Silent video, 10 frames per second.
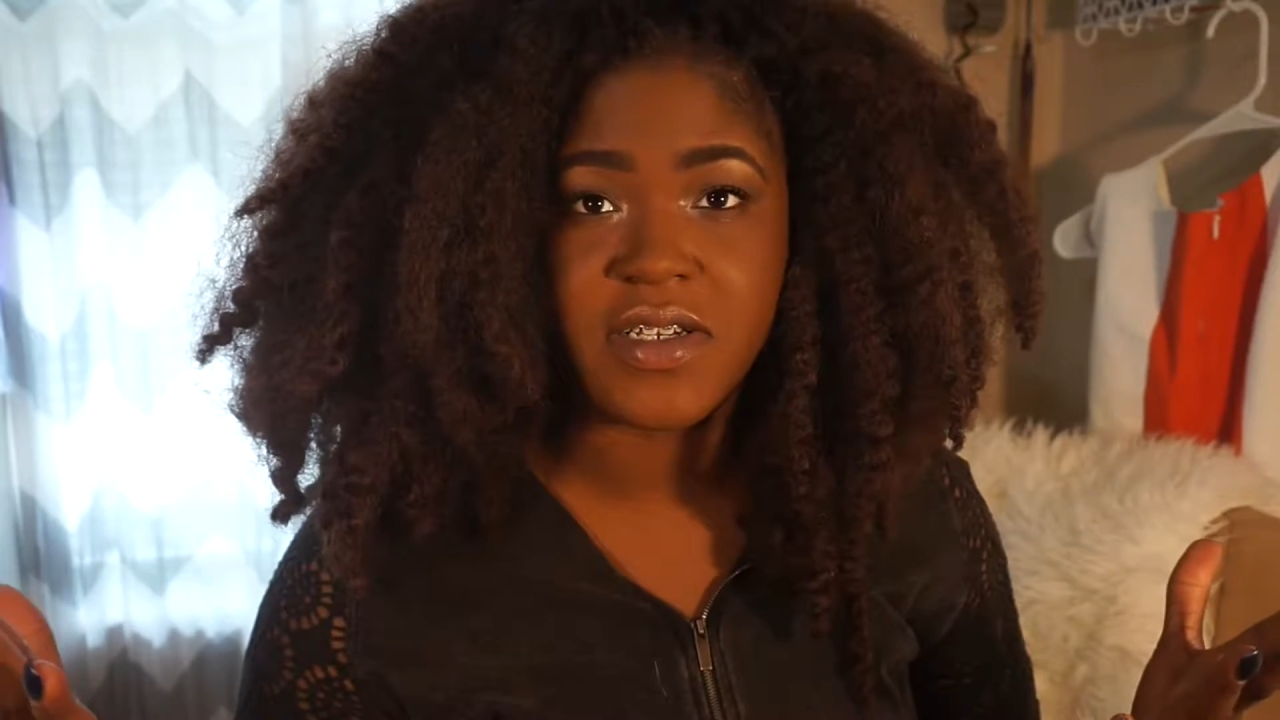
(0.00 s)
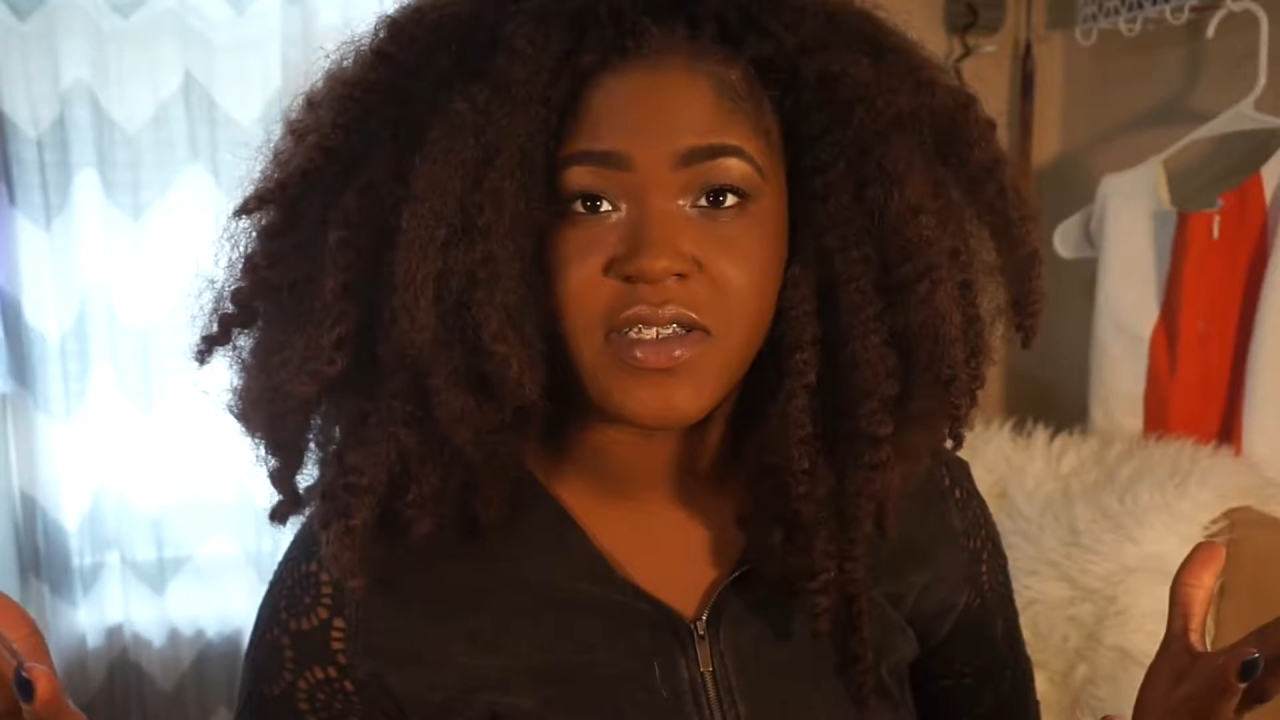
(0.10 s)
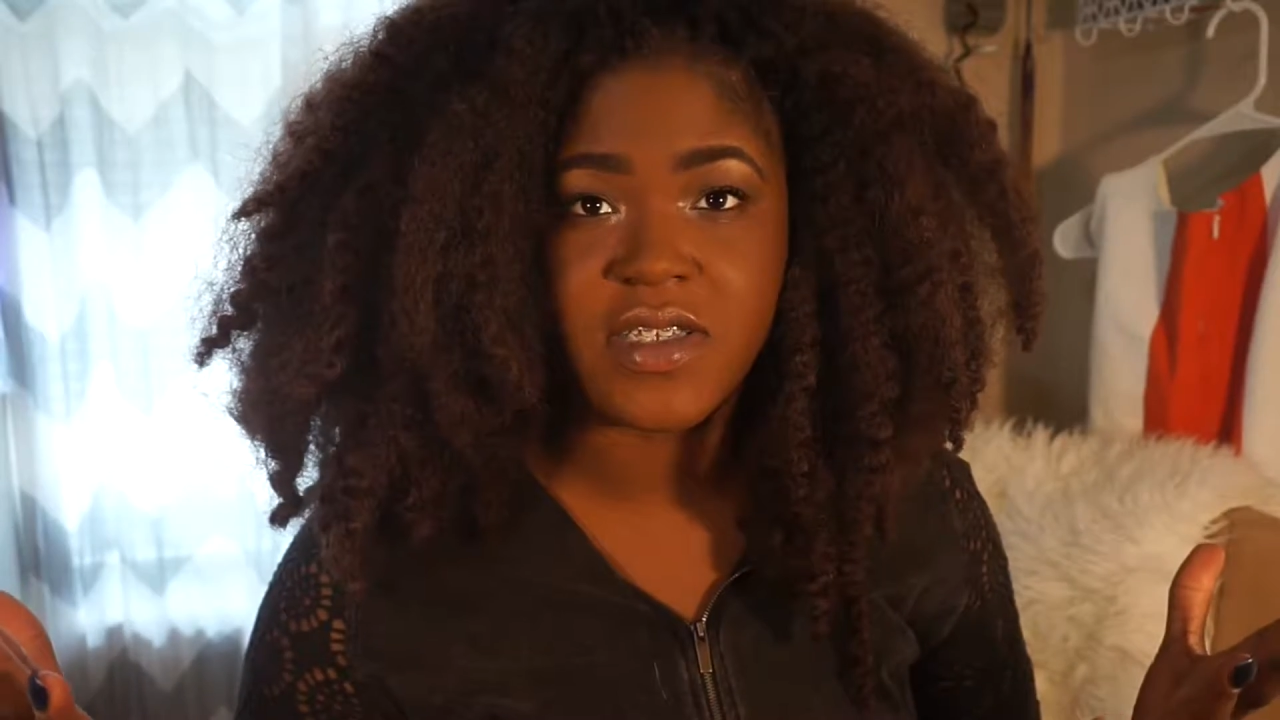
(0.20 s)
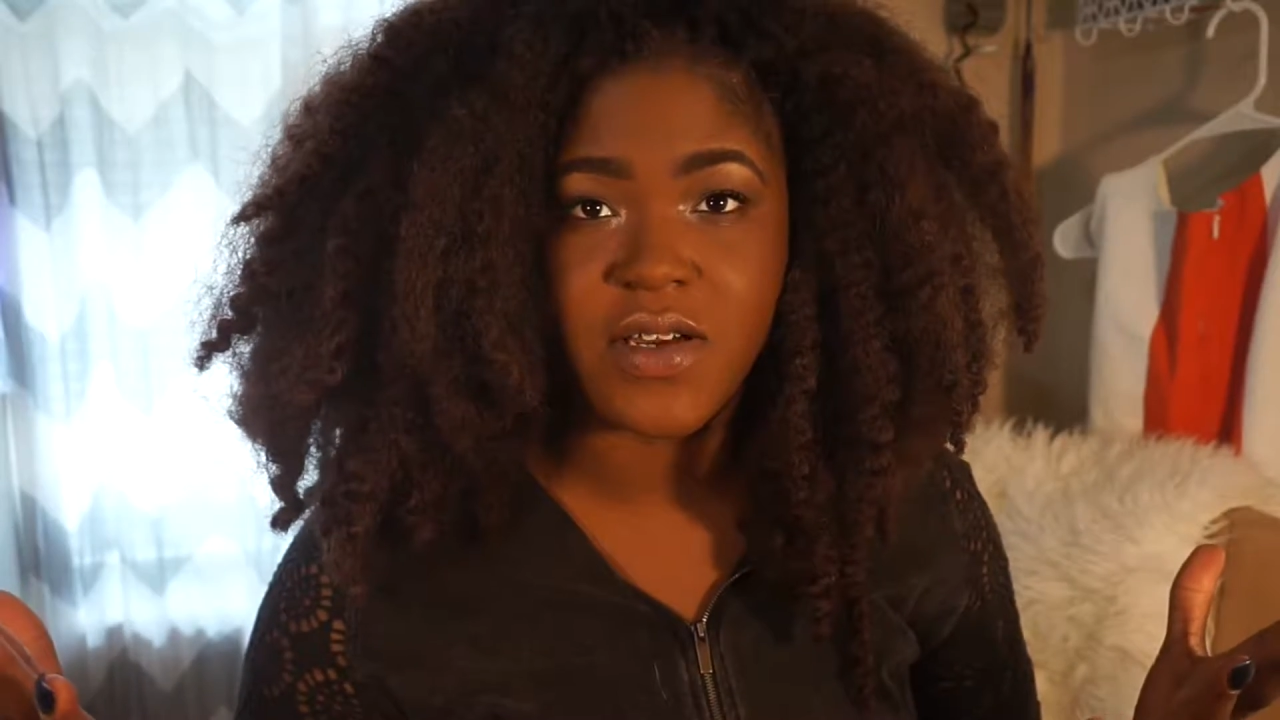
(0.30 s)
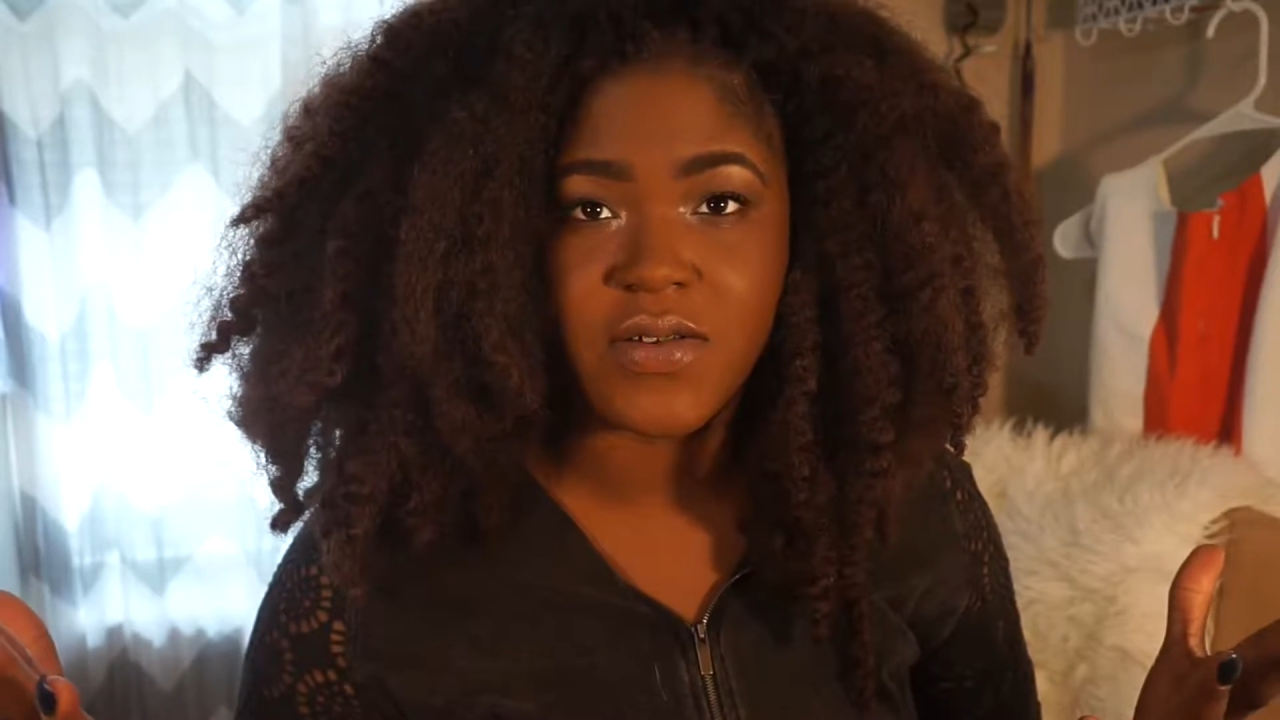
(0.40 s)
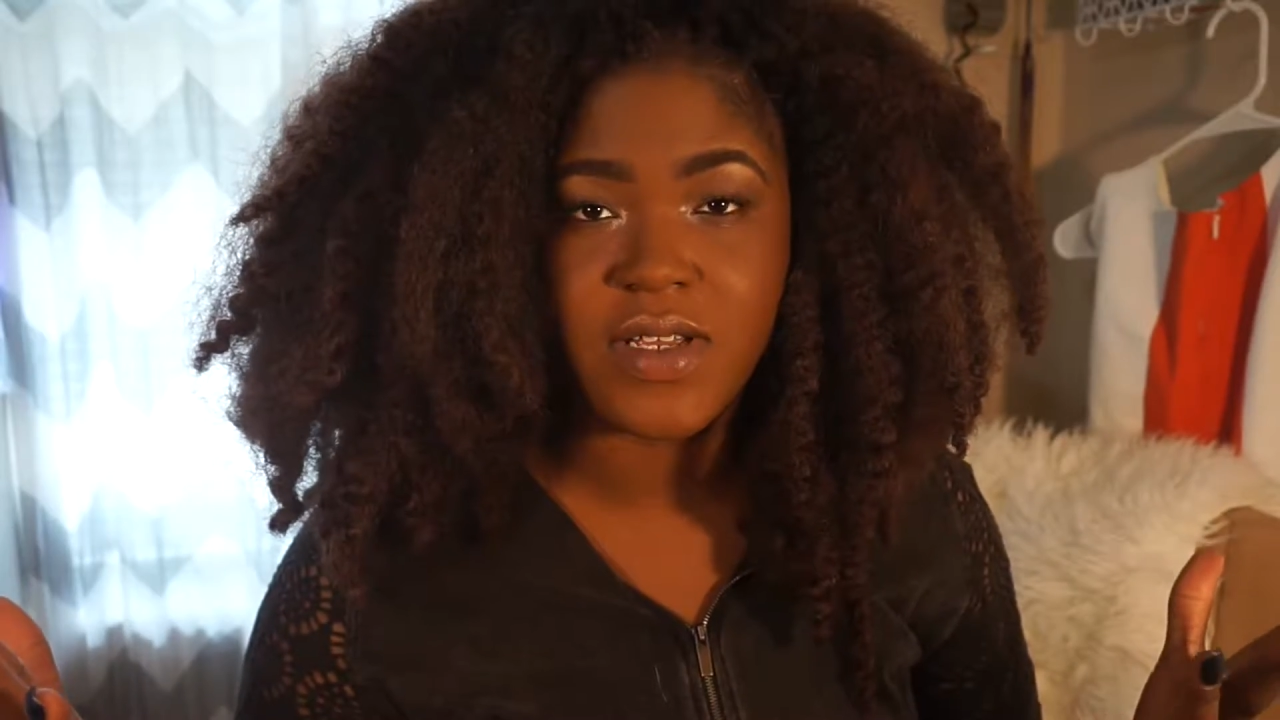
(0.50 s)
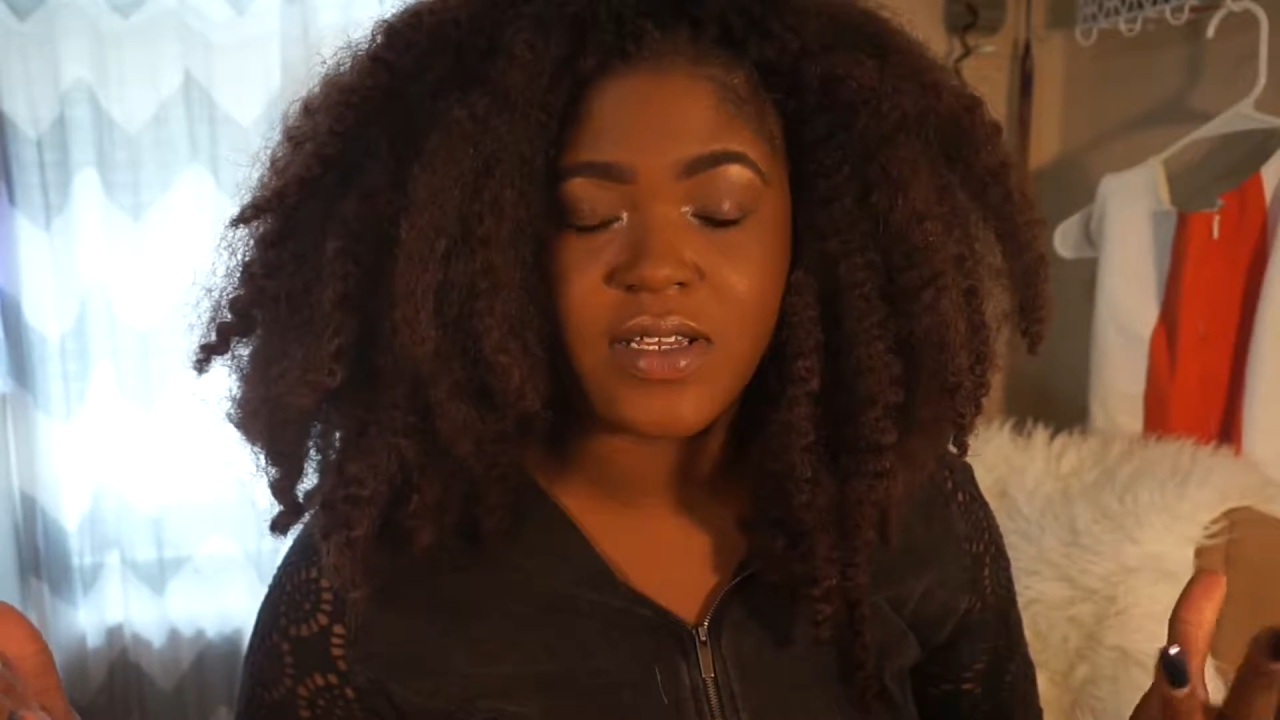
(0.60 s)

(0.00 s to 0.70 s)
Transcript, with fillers: installed